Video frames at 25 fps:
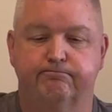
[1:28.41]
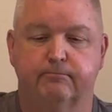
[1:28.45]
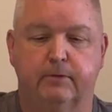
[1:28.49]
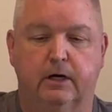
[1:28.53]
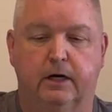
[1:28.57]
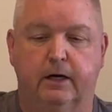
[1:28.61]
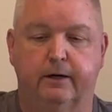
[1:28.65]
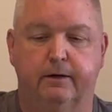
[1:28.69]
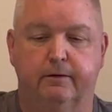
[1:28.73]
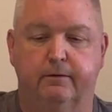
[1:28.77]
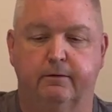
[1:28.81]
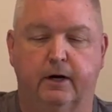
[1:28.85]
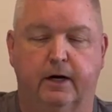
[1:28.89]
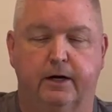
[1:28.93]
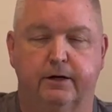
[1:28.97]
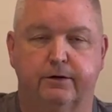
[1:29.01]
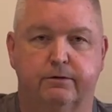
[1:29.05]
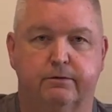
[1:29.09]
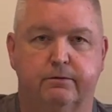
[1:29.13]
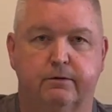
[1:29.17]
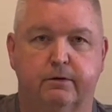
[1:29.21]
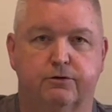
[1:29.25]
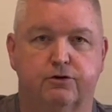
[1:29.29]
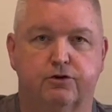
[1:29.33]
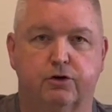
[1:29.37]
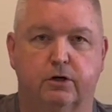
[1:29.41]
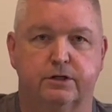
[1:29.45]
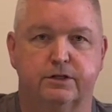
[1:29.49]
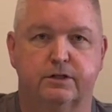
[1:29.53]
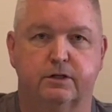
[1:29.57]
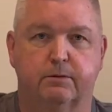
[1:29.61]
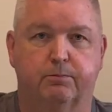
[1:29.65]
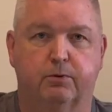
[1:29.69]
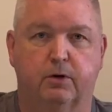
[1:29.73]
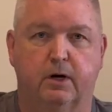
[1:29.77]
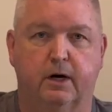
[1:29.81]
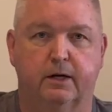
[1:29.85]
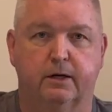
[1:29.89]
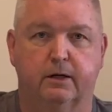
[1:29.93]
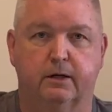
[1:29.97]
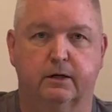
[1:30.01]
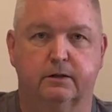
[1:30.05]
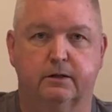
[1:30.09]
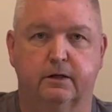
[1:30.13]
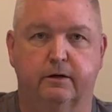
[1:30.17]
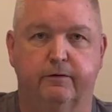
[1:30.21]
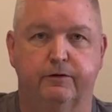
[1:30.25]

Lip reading: I trust the product.